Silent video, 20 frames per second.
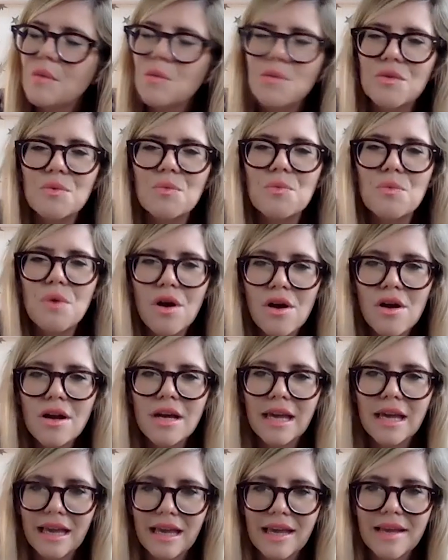wasn't
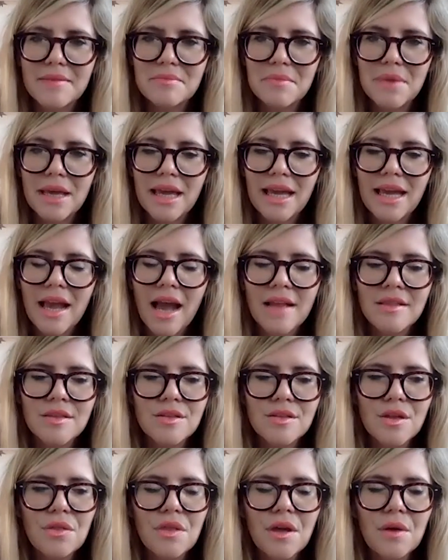working in me. And
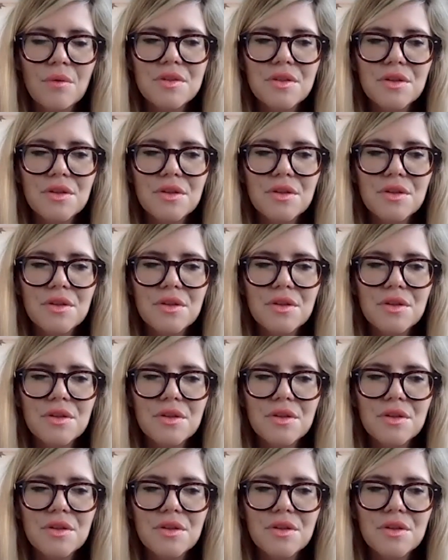so there was